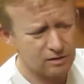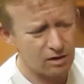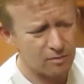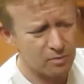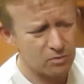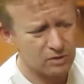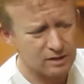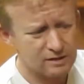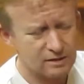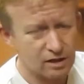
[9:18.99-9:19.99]
I bought
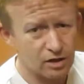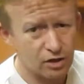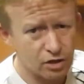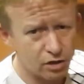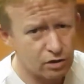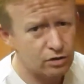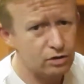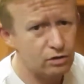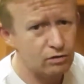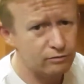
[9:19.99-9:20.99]
this, could not